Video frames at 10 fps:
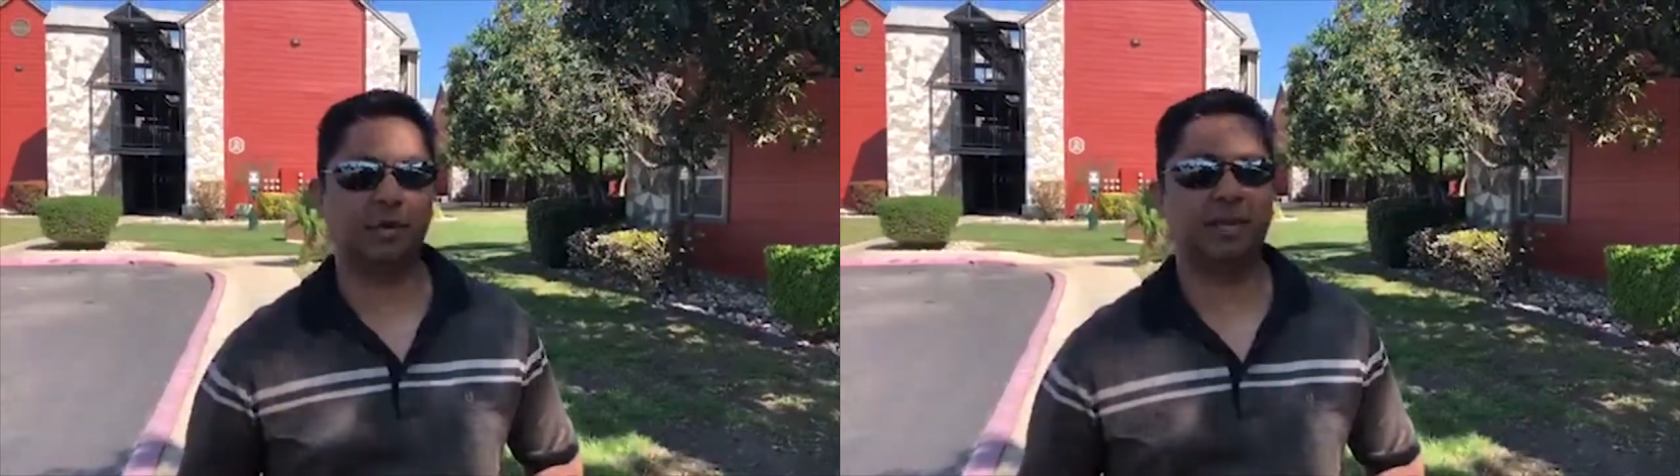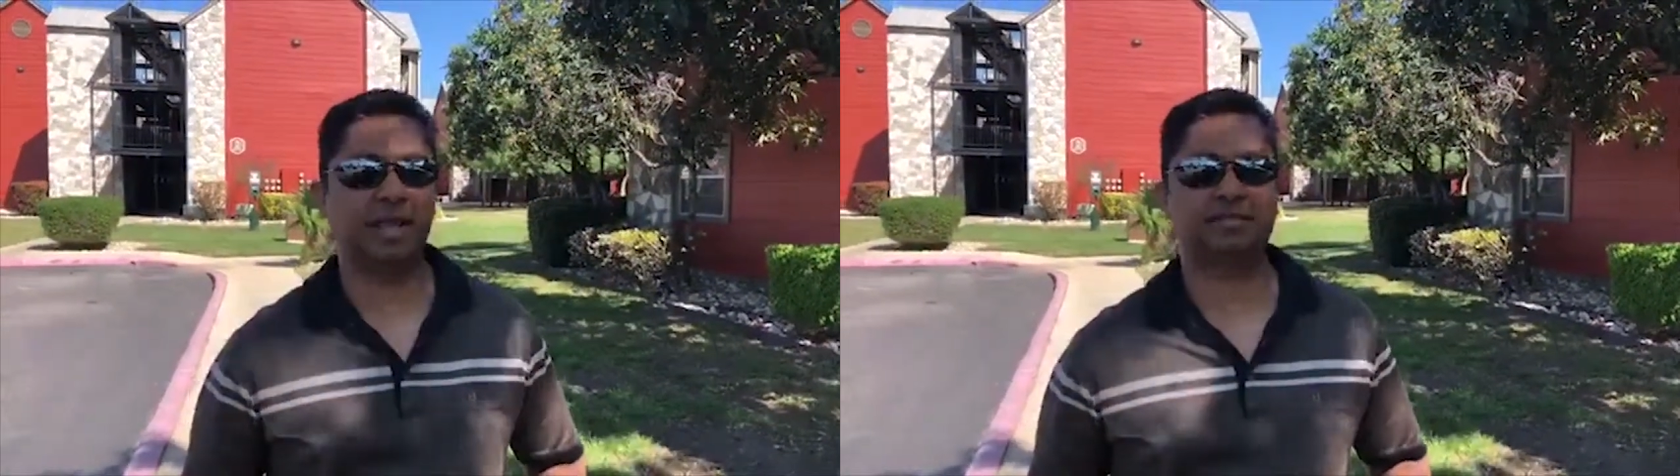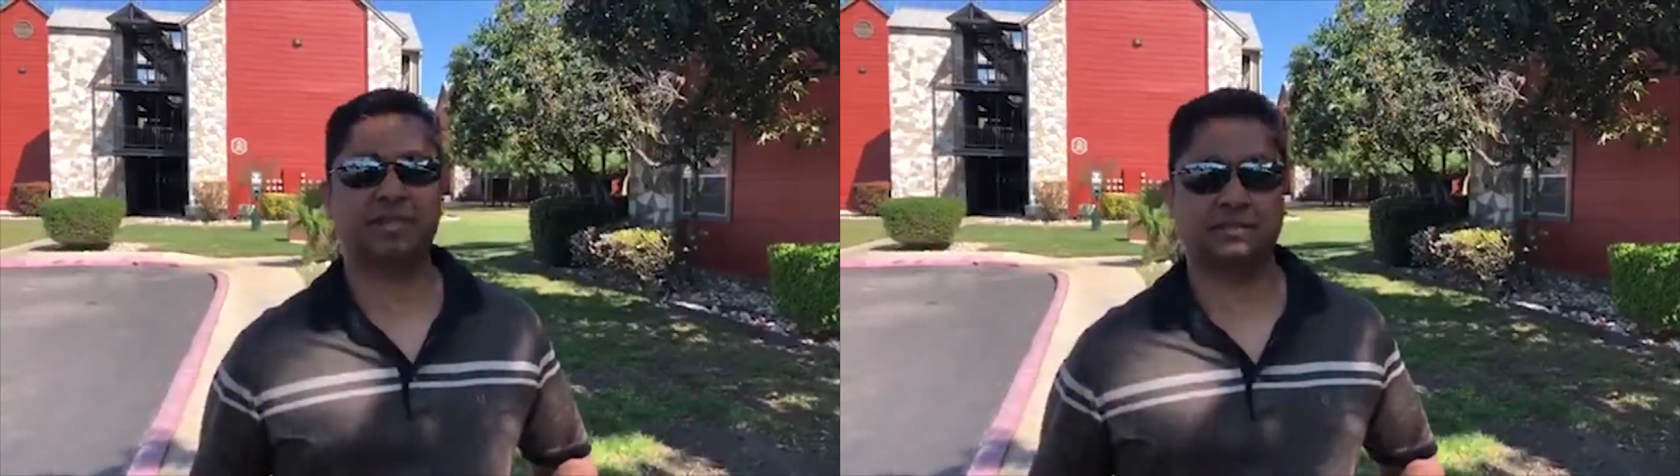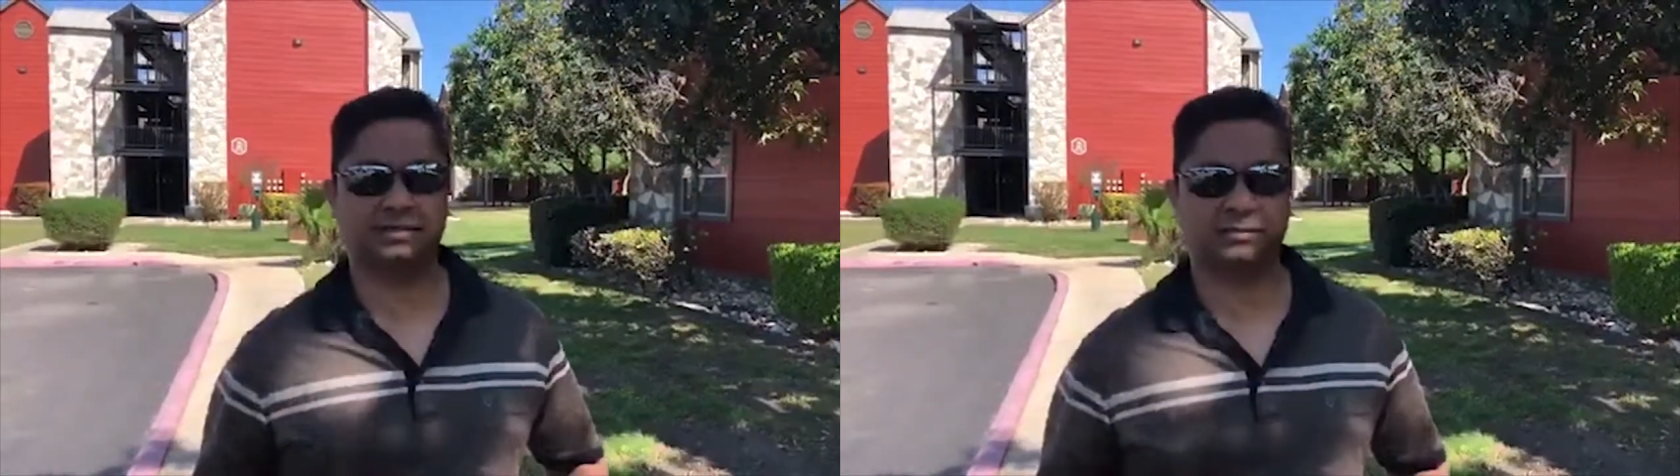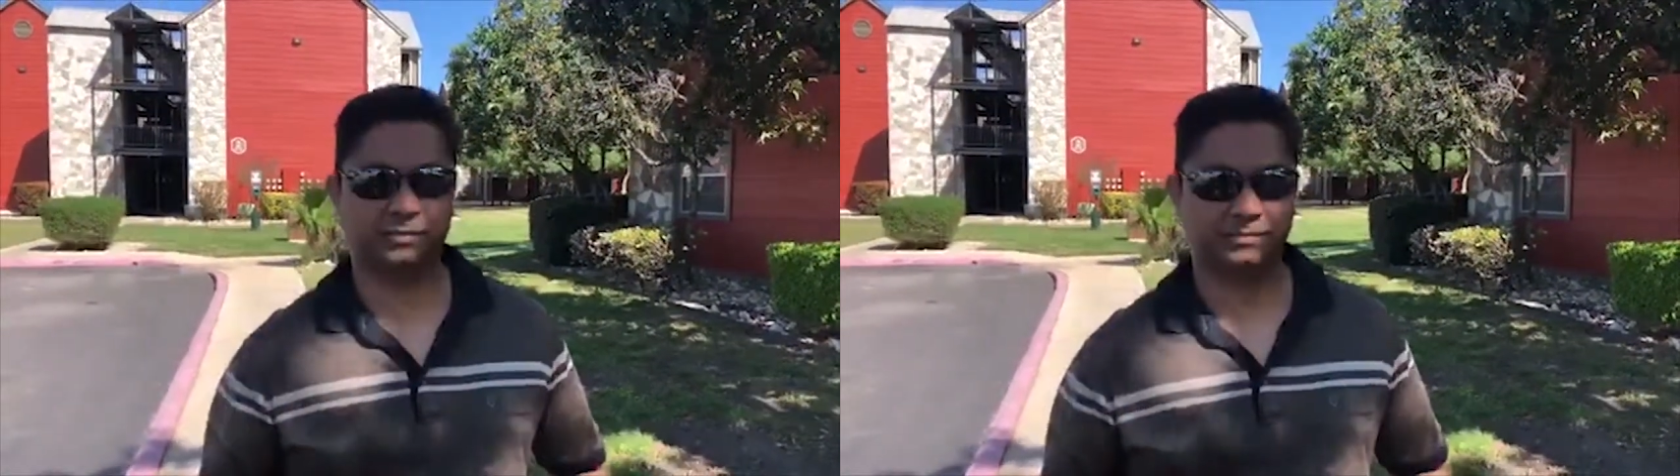nobody else can
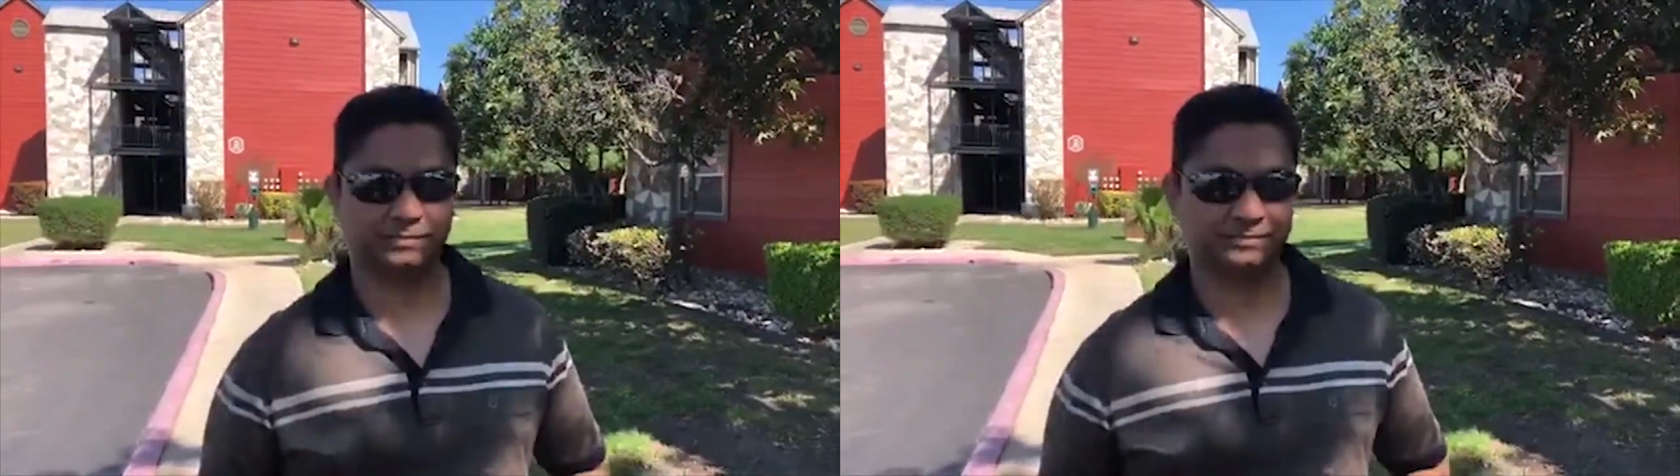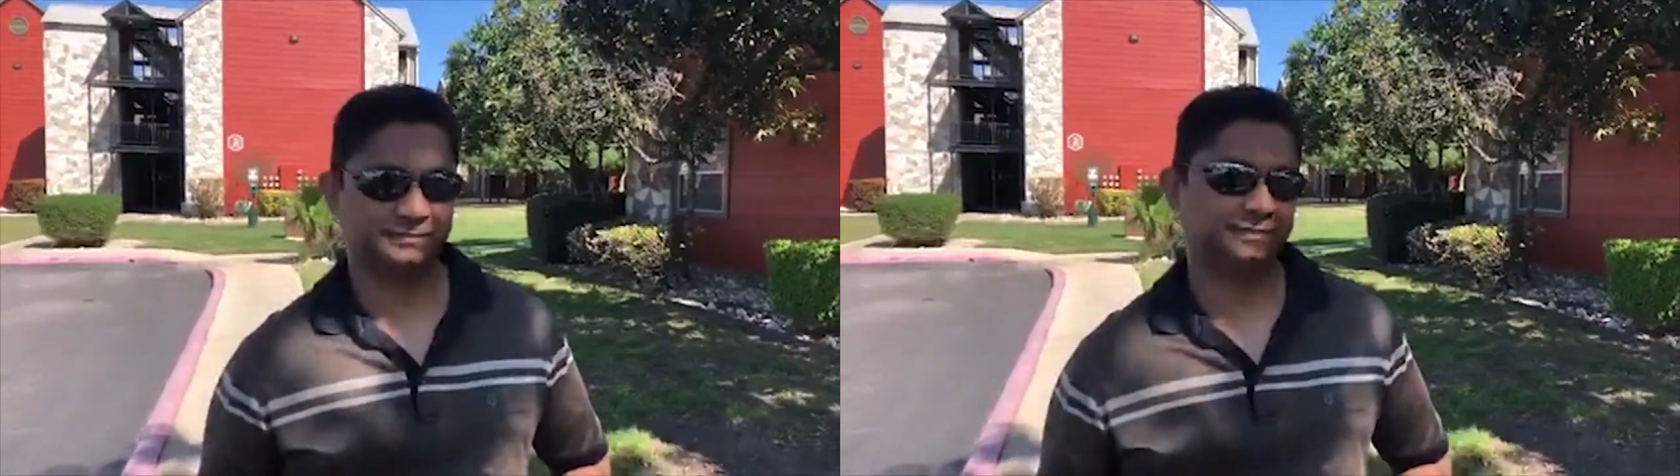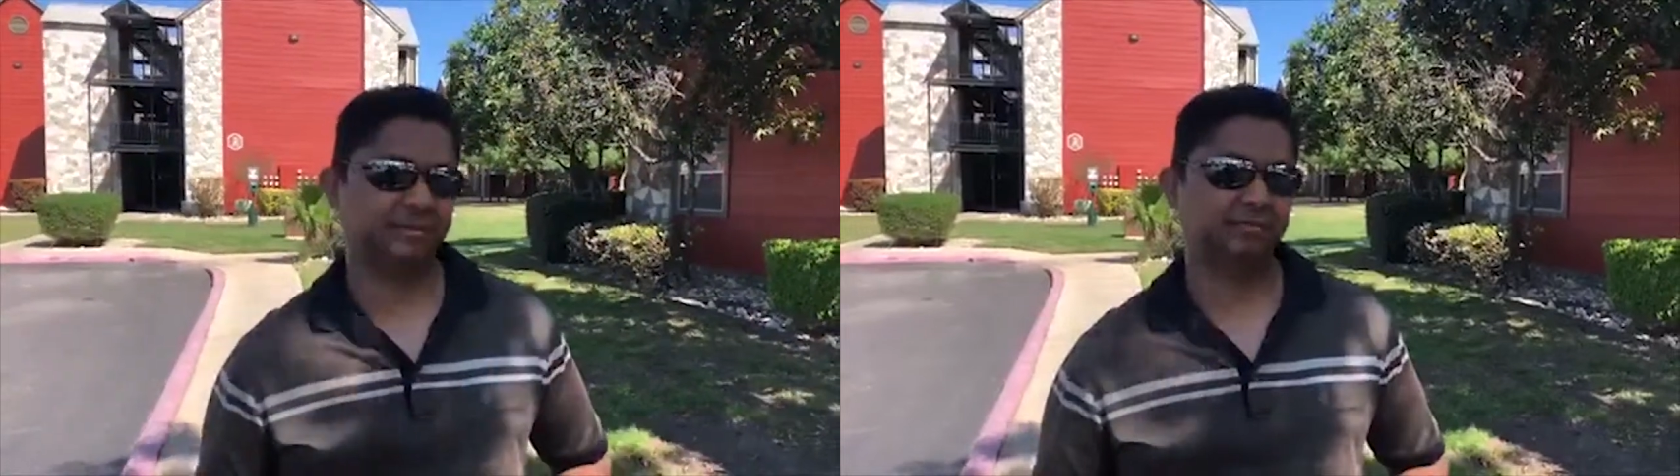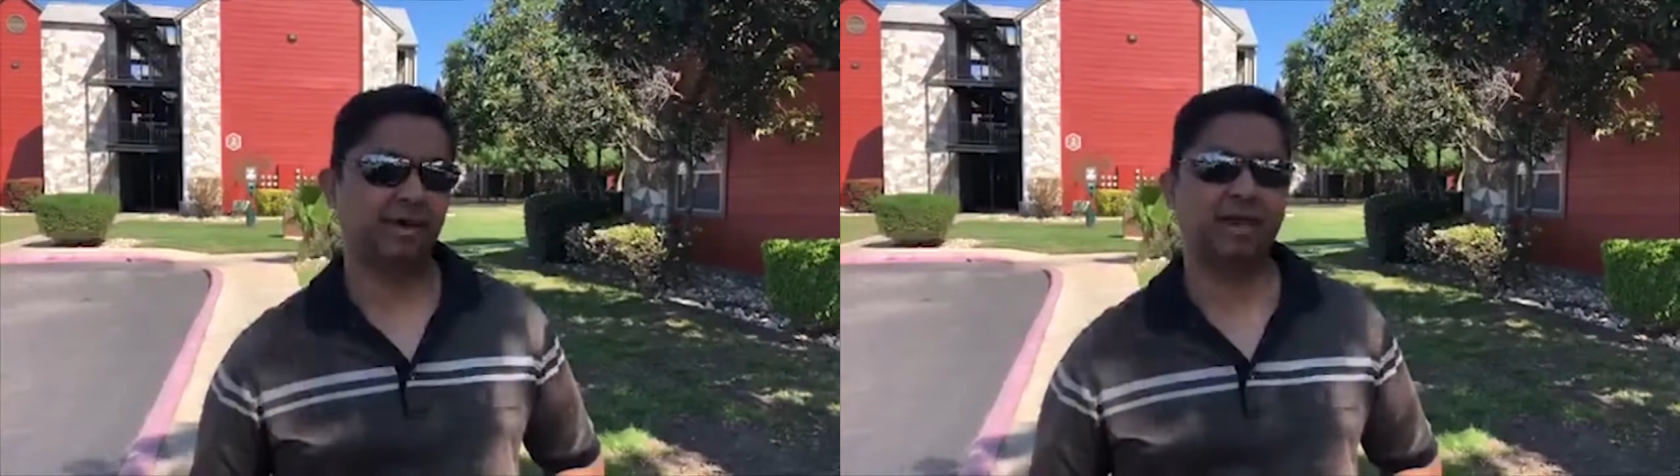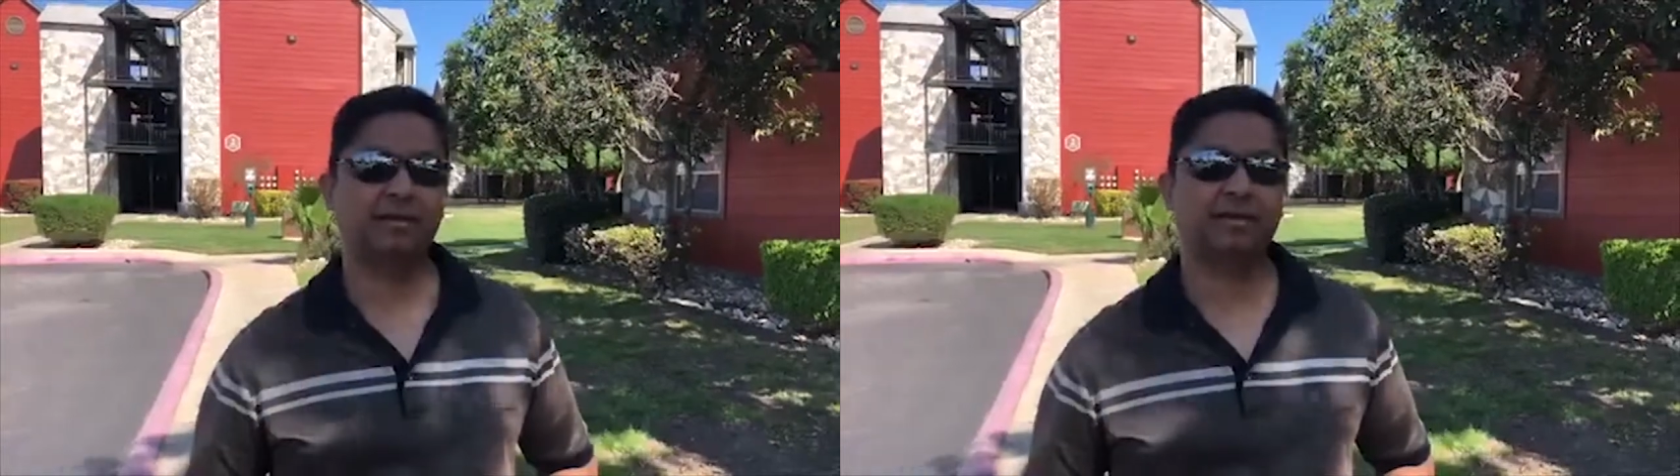give you.
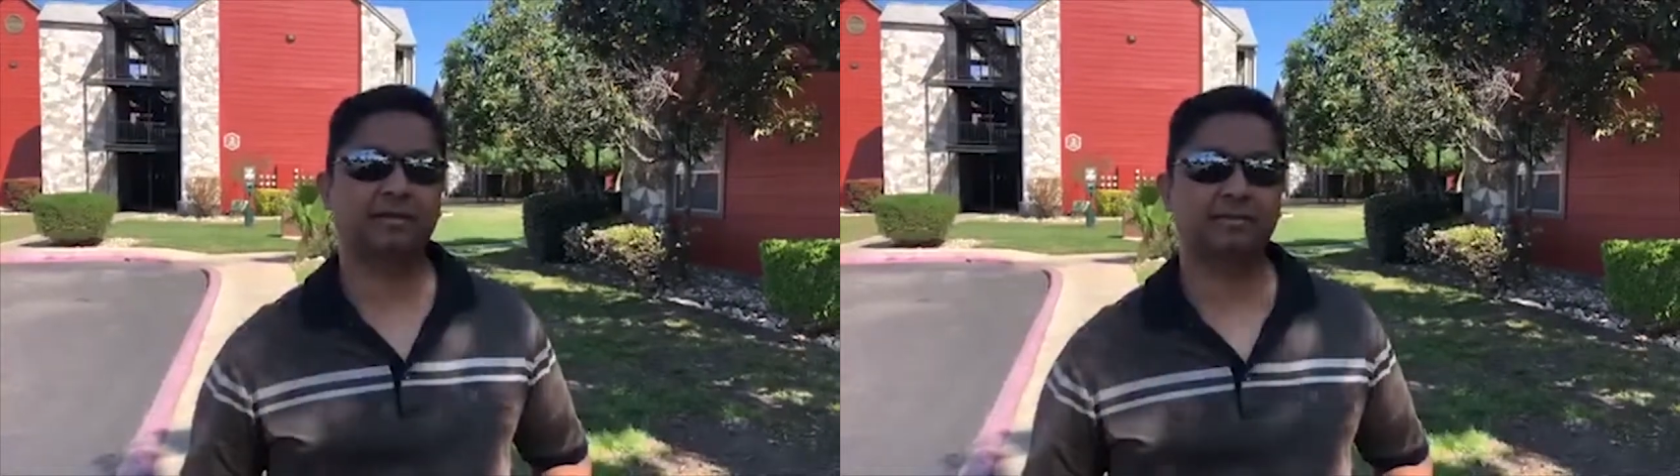Right?